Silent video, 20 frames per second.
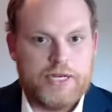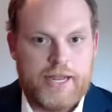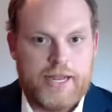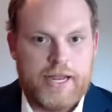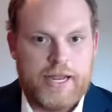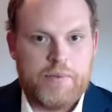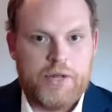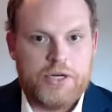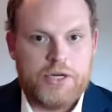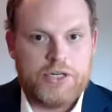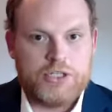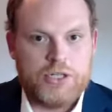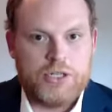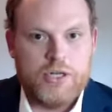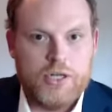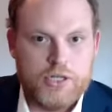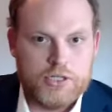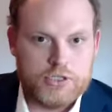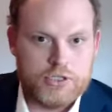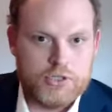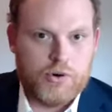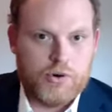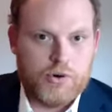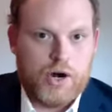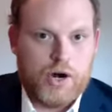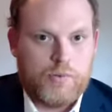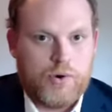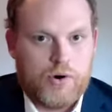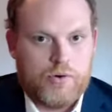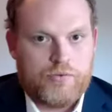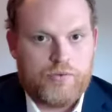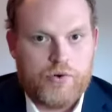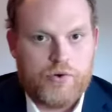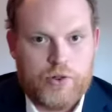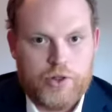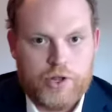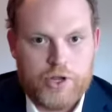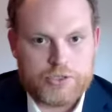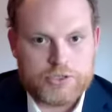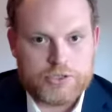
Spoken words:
damage to our portfolio.